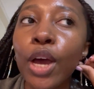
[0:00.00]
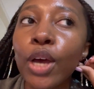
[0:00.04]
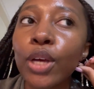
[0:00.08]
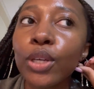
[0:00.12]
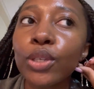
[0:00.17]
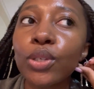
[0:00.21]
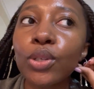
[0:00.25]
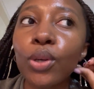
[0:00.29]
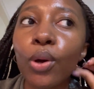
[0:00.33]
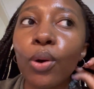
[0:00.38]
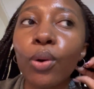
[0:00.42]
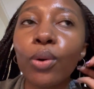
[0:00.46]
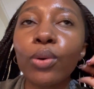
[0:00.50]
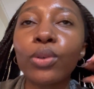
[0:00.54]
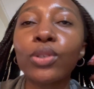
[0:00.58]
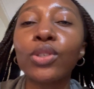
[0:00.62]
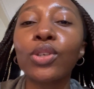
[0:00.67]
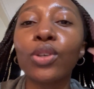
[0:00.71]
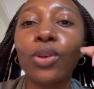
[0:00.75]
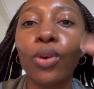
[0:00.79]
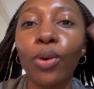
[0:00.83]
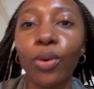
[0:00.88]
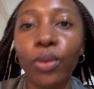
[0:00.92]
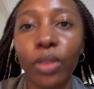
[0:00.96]
So to
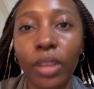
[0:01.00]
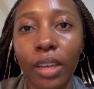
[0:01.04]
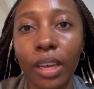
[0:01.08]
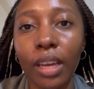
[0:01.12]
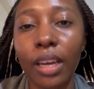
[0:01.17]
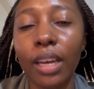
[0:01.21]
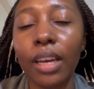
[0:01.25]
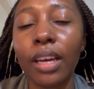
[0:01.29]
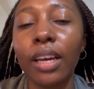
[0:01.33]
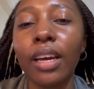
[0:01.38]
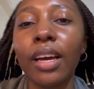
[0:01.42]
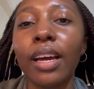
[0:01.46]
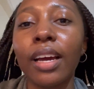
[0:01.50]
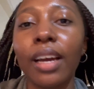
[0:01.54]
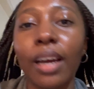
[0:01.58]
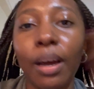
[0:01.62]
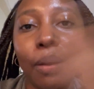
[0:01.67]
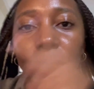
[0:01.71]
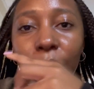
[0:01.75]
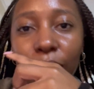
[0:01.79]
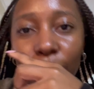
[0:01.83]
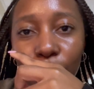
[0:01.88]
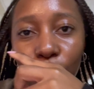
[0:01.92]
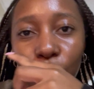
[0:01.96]
go there,
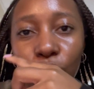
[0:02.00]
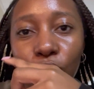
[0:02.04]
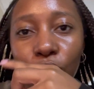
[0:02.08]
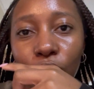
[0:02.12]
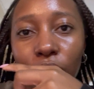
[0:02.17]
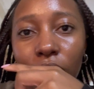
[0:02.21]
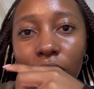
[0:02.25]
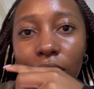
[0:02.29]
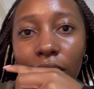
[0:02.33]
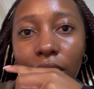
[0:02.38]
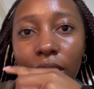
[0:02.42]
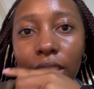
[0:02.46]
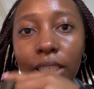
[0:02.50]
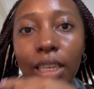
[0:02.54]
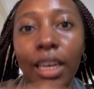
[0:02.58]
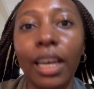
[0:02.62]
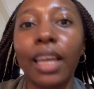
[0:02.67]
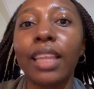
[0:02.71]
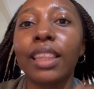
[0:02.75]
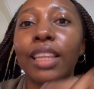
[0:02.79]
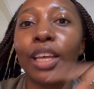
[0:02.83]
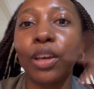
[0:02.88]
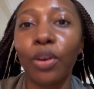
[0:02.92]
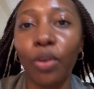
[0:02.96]
come back to church later,
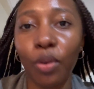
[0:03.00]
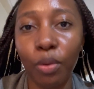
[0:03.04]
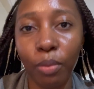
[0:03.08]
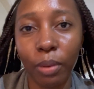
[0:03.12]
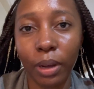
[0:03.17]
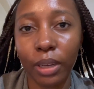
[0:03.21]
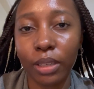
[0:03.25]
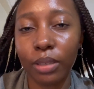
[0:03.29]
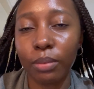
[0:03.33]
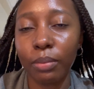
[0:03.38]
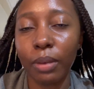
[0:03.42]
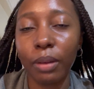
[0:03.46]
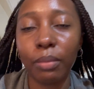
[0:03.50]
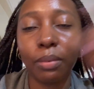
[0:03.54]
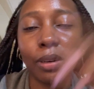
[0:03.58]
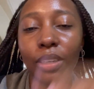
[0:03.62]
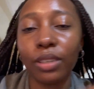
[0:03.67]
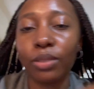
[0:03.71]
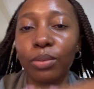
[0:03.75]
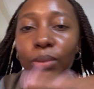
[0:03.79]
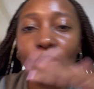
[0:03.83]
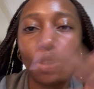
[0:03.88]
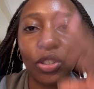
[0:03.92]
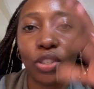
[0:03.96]
and then go back to my
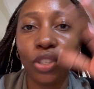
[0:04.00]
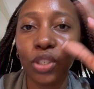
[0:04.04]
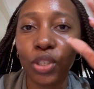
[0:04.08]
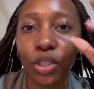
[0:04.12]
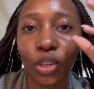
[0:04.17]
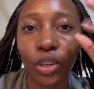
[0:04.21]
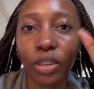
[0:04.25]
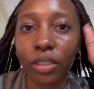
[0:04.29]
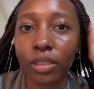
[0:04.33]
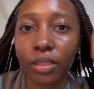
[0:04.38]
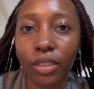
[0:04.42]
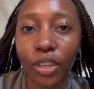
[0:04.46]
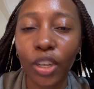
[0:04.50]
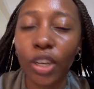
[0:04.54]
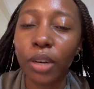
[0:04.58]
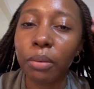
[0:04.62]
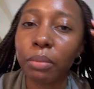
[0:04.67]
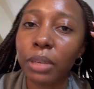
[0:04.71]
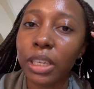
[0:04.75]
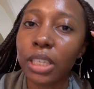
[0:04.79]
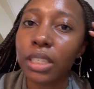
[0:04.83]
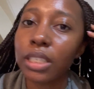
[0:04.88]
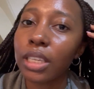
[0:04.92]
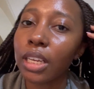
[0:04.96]
place, which is not gonna
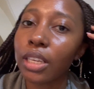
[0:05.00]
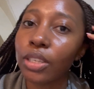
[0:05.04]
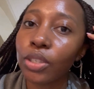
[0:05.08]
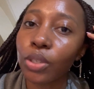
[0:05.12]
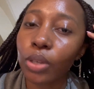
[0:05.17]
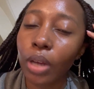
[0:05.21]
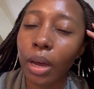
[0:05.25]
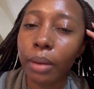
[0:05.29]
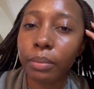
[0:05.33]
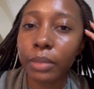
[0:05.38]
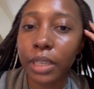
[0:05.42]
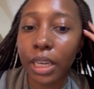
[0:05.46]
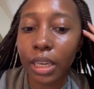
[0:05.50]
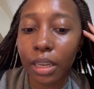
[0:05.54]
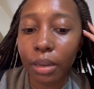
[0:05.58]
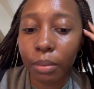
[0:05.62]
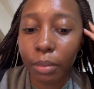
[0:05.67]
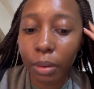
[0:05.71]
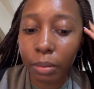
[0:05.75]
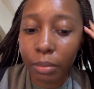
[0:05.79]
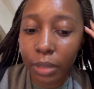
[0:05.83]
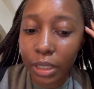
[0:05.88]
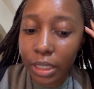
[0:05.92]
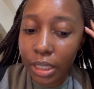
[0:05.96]
make sense. So I'm taking
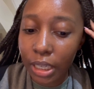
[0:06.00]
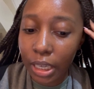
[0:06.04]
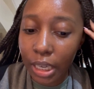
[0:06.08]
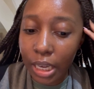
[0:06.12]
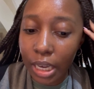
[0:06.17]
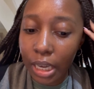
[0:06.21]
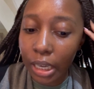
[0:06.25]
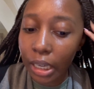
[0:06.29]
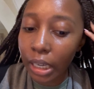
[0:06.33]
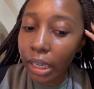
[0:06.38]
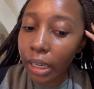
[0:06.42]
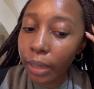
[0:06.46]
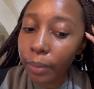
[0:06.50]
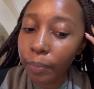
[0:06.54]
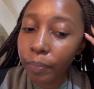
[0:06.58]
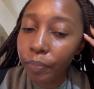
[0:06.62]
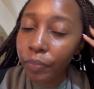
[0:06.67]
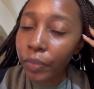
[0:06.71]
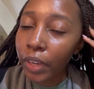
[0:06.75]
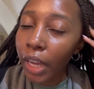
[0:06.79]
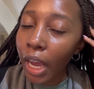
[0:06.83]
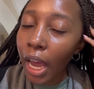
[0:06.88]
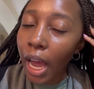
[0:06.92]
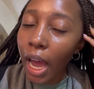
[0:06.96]
my meeting here,
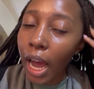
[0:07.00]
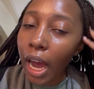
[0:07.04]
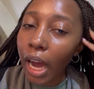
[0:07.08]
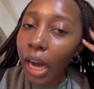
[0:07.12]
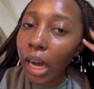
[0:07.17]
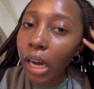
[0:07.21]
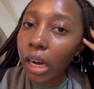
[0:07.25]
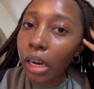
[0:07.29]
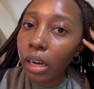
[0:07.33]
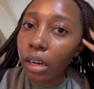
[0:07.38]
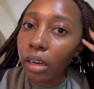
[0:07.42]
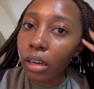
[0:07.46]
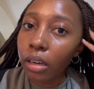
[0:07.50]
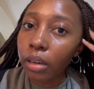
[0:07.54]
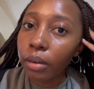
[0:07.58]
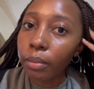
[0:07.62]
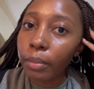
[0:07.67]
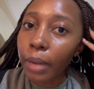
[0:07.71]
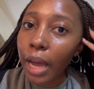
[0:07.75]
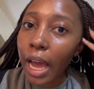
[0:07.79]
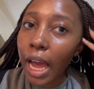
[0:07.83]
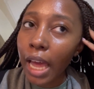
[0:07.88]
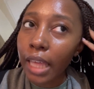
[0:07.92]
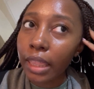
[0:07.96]

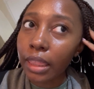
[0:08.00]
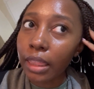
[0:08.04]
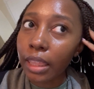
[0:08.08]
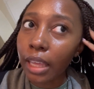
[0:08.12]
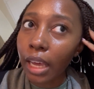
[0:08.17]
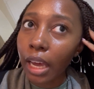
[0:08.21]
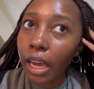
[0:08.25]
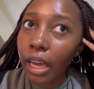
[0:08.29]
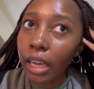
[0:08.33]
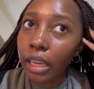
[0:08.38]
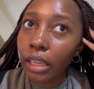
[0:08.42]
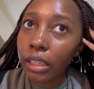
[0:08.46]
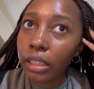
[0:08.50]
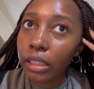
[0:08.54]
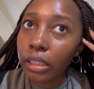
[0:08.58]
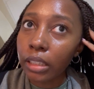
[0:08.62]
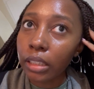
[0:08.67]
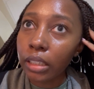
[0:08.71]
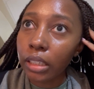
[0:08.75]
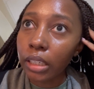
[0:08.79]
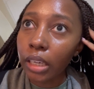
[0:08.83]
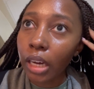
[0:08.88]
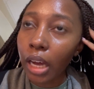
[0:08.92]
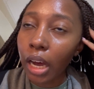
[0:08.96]
and
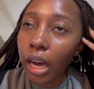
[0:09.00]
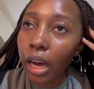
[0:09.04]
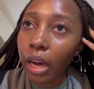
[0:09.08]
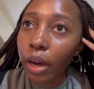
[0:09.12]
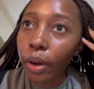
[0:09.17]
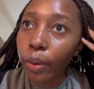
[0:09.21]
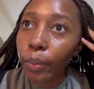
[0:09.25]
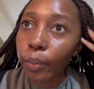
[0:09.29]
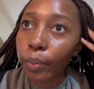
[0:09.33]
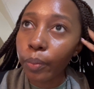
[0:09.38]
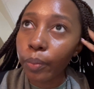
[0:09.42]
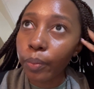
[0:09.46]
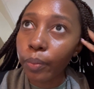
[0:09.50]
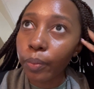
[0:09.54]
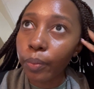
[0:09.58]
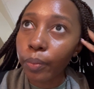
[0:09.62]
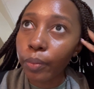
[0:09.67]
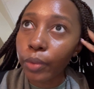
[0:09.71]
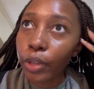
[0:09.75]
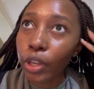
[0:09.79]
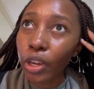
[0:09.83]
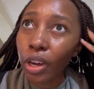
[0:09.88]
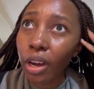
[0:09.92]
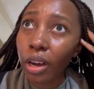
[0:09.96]
then
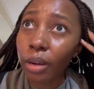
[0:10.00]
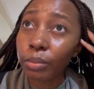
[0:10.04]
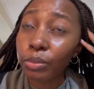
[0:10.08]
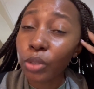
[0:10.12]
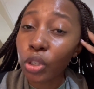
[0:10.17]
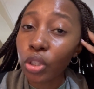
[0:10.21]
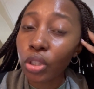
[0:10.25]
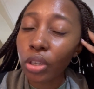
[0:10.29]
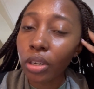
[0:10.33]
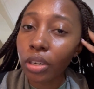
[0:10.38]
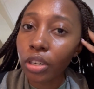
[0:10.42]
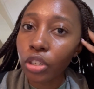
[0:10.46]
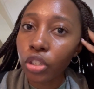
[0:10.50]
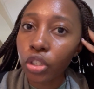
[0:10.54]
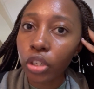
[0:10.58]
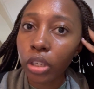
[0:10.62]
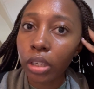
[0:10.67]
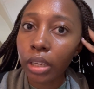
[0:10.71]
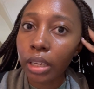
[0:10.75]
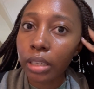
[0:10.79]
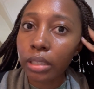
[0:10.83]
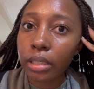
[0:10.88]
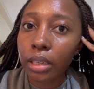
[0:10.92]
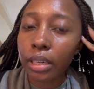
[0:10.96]
yeah, I'm just gonna chill
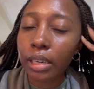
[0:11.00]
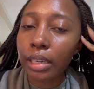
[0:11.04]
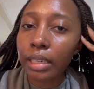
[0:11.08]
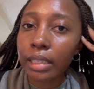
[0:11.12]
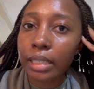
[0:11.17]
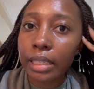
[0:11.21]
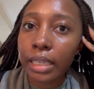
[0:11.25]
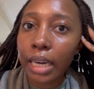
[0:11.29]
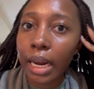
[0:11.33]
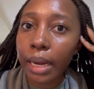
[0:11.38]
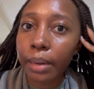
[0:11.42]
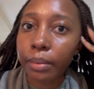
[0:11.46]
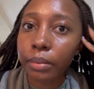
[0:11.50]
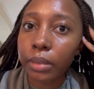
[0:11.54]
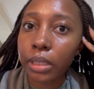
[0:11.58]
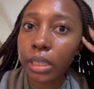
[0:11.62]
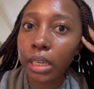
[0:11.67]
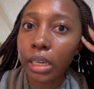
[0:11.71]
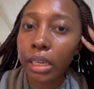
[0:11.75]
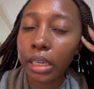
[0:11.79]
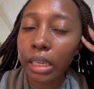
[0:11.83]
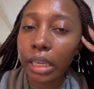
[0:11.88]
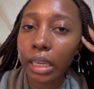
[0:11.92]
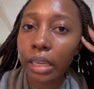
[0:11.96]
until it's time to
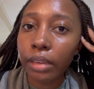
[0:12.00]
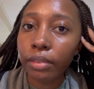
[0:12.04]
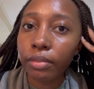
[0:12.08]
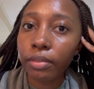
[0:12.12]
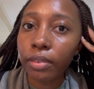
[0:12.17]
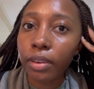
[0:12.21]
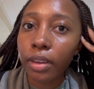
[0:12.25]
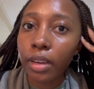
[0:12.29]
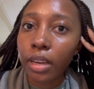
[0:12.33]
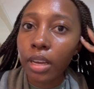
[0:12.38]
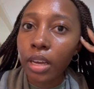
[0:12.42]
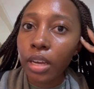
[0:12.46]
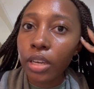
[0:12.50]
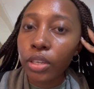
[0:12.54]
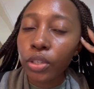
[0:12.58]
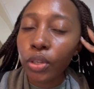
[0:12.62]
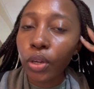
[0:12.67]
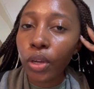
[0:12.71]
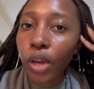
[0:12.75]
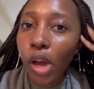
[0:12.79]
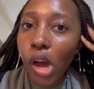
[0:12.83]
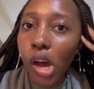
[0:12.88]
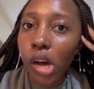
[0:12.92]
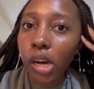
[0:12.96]
leave. So
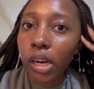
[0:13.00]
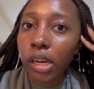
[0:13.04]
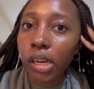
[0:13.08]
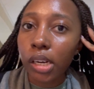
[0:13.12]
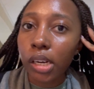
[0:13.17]
yeah.